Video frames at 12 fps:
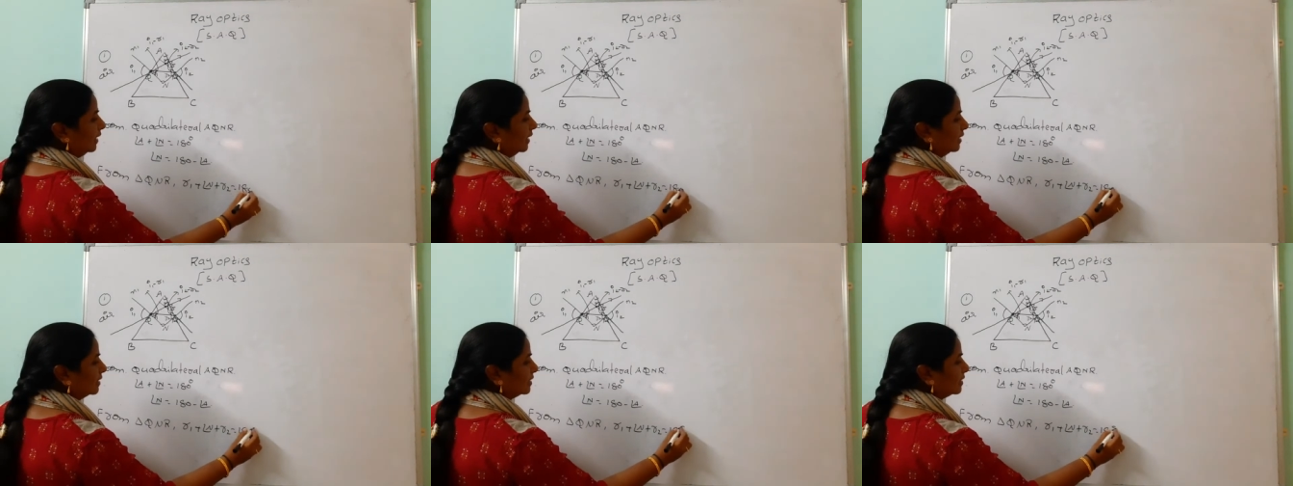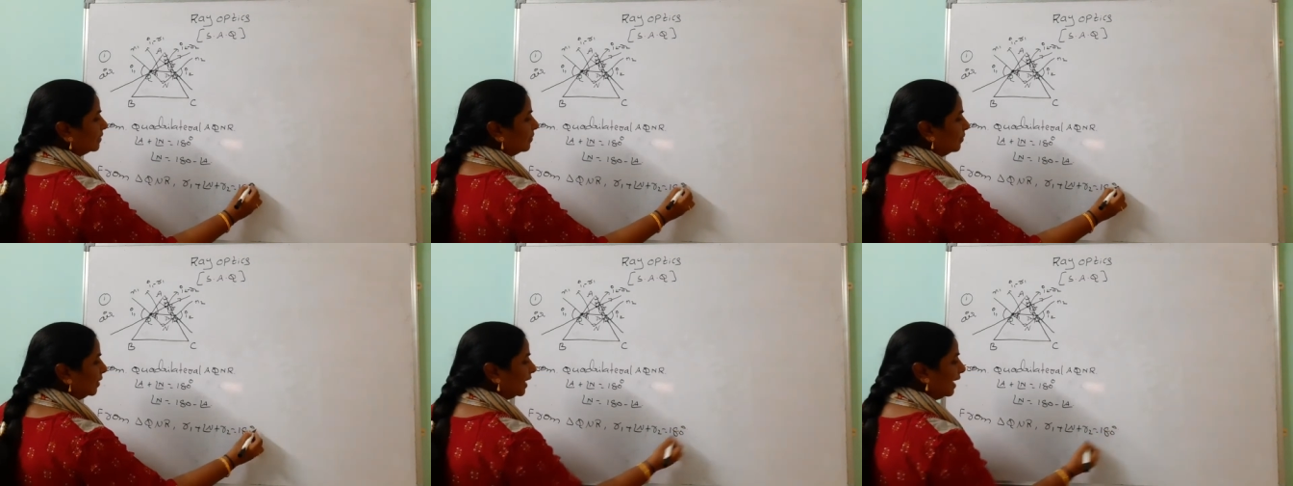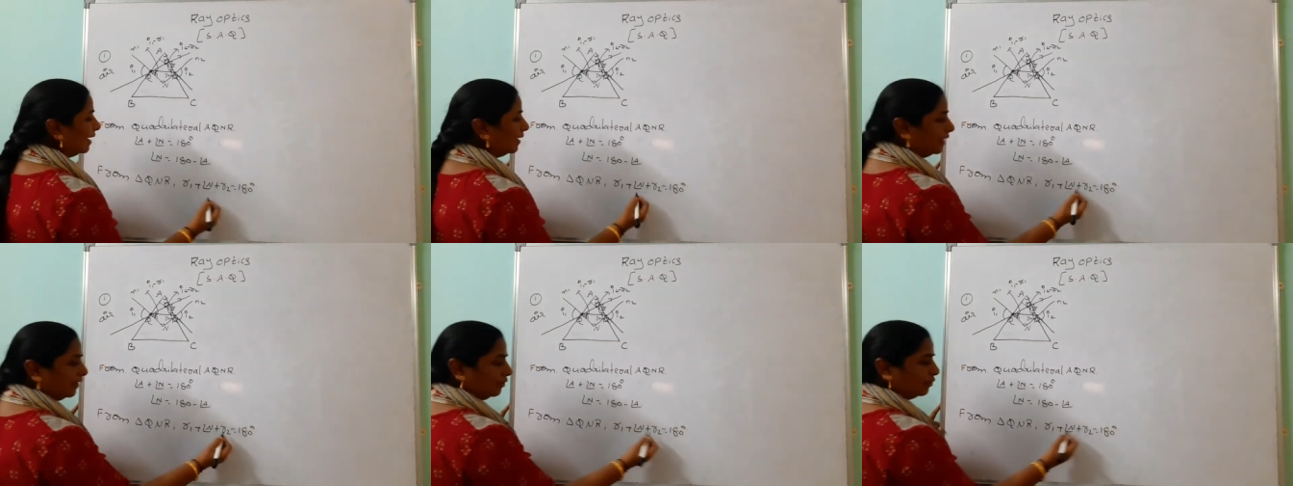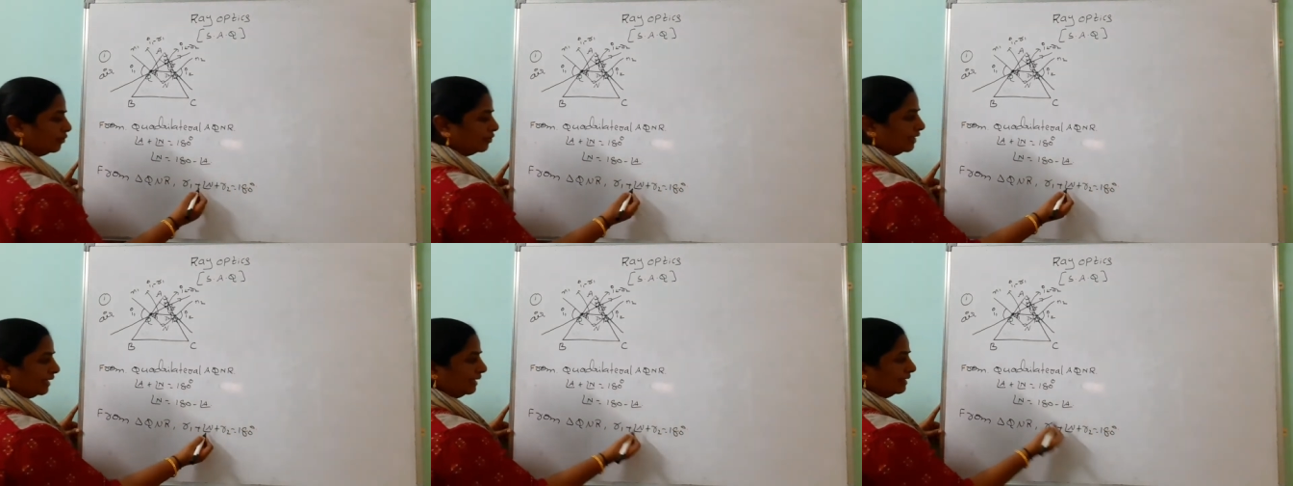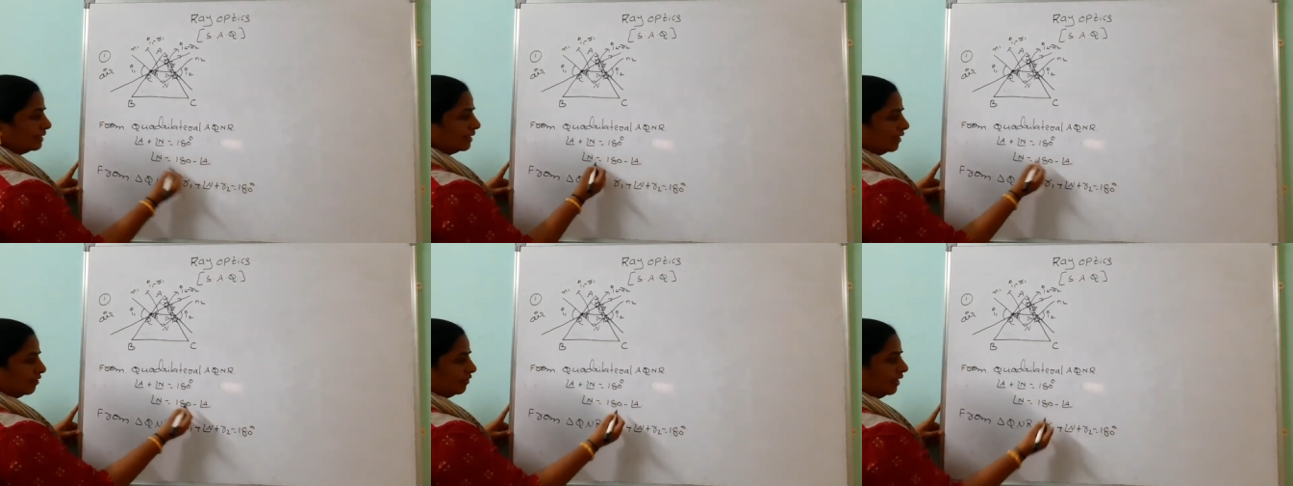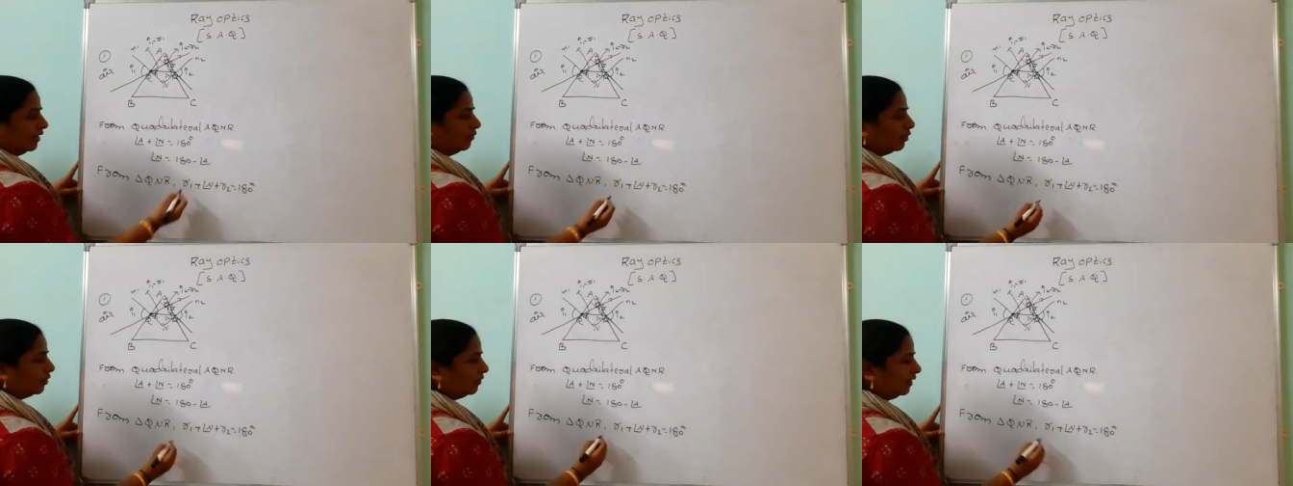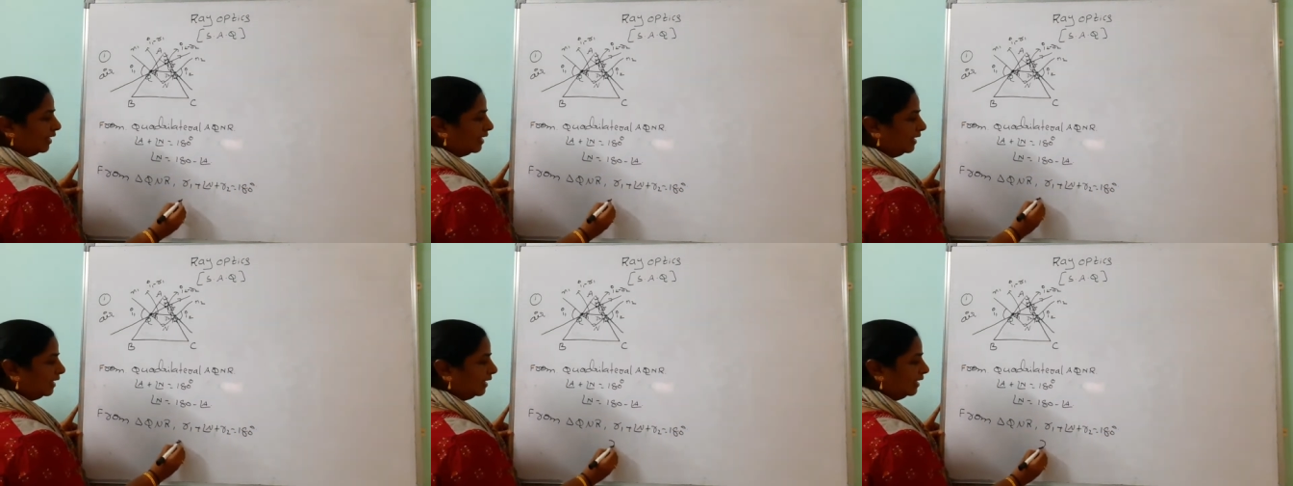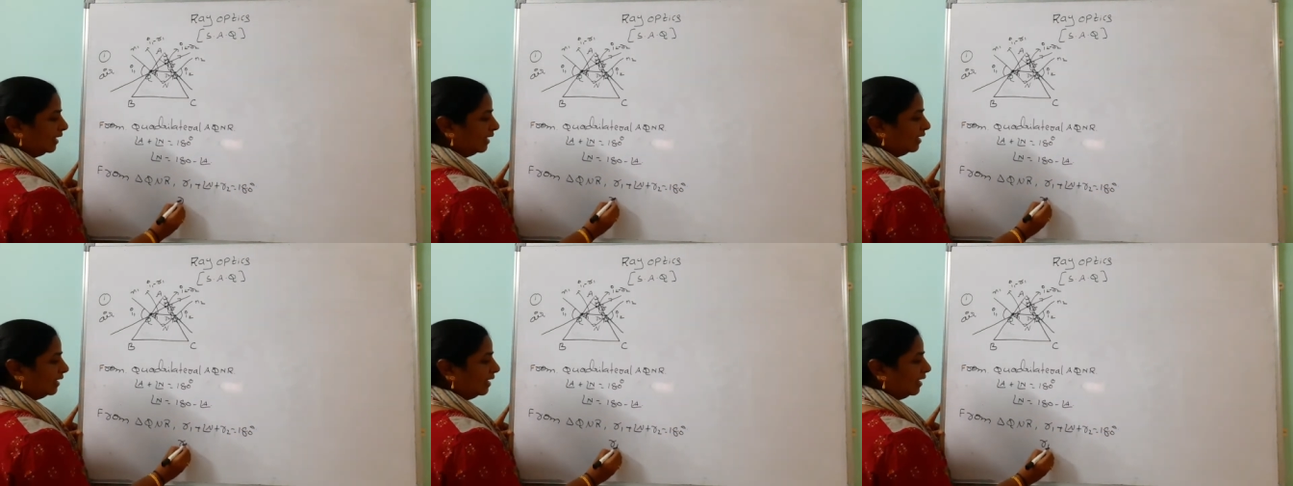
degrees. But already you know that instead of N what we are writing?